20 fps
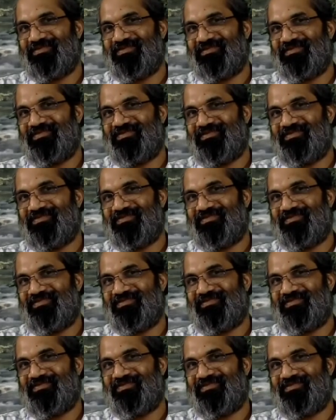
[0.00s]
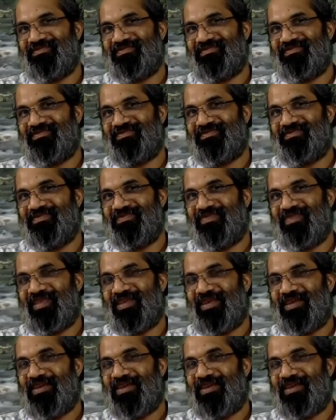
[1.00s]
Nobody speaks.